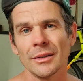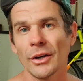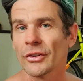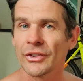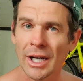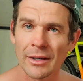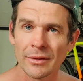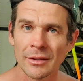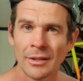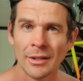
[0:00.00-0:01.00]
They're not
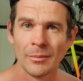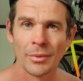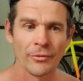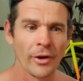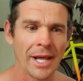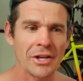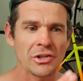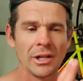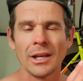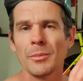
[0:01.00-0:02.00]
starving, but
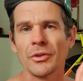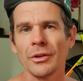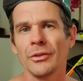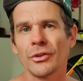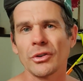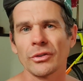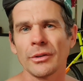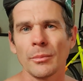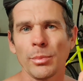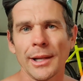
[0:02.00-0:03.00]
financially limited to
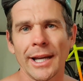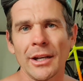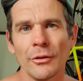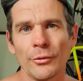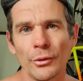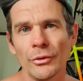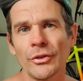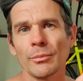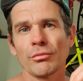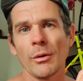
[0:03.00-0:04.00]
just plant
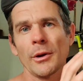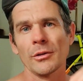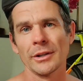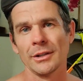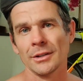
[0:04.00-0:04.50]
foods primarily.